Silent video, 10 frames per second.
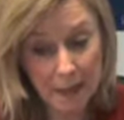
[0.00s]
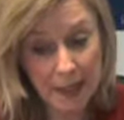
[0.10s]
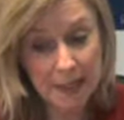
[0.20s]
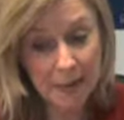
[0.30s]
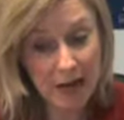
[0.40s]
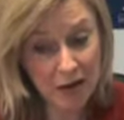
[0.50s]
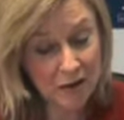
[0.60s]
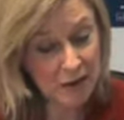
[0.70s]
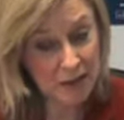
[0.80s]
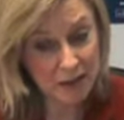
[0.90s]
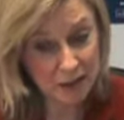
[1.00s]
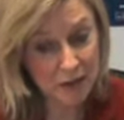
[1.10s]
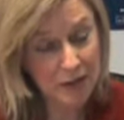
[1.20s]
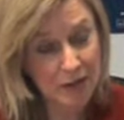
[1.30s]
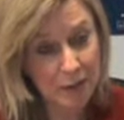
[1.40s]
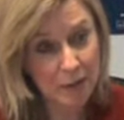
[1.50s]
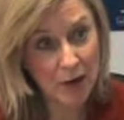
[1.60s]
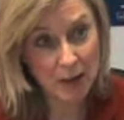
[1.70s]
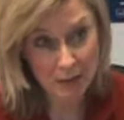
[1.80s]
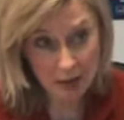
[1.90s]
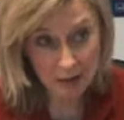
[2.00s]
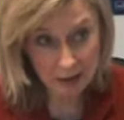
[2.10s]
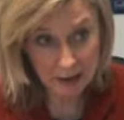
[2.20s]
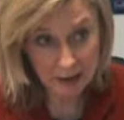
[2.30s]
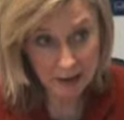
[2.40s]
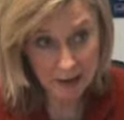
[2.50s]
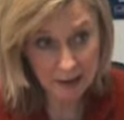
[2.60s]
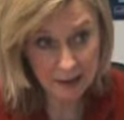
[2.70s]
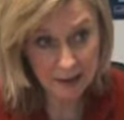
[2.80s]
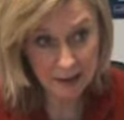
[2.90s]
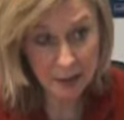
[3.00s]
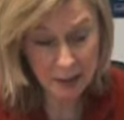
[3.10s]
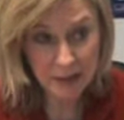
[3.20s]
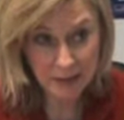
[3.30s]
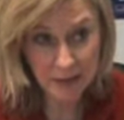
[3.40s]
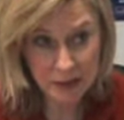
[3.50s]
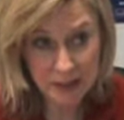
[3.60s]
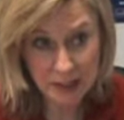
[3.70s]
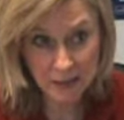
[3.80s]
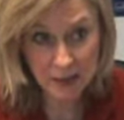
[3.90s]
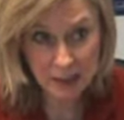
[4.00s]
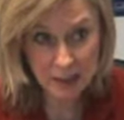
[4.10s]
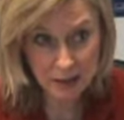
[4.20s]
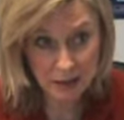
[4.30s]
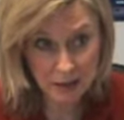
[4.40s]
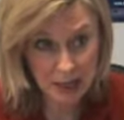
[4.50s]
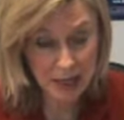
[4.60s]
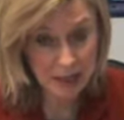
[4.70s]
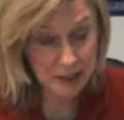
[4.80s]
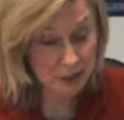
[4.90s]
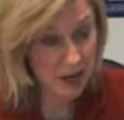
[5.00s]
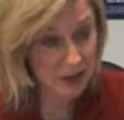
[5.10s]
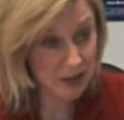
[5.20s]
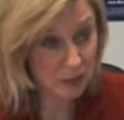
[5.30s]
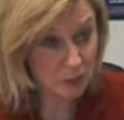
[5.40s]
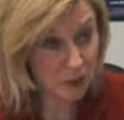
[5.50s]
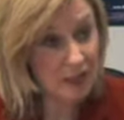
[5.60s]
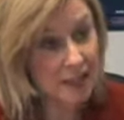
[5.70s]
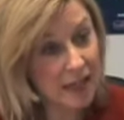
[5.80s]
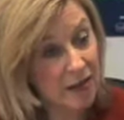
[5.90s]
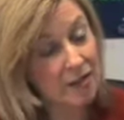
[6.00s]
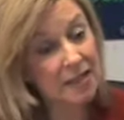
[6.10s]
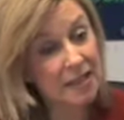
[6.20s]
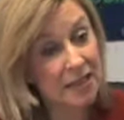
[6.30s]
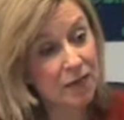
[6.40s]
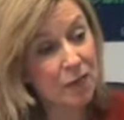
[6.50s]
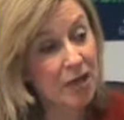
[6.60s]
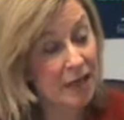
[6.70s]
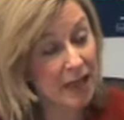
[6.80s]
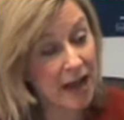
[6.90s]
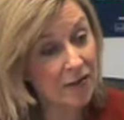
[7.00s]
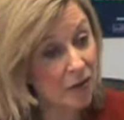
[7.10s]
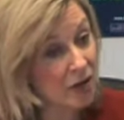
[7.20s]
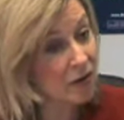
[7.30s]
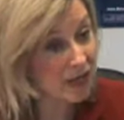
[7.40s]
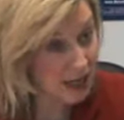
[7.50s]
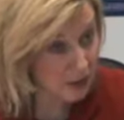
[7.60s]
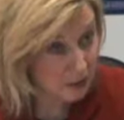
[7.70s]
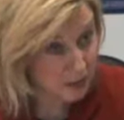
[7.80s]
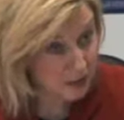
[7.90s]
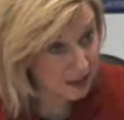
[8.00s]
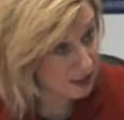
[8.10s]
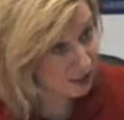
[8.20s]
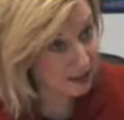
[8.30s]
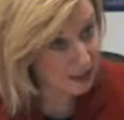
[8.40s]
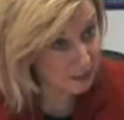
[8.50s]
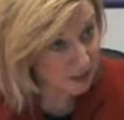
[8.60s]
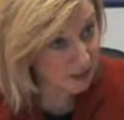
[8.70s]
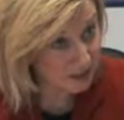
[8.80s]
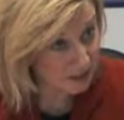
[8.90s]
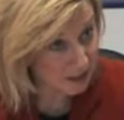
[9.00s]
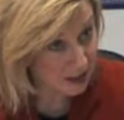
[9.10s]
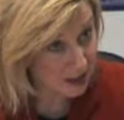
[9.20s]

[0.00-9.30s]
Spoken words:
It's a matter of concern primarily. Probably the first thing that we can do is try to work together to see if we can have greater accountability and transparency.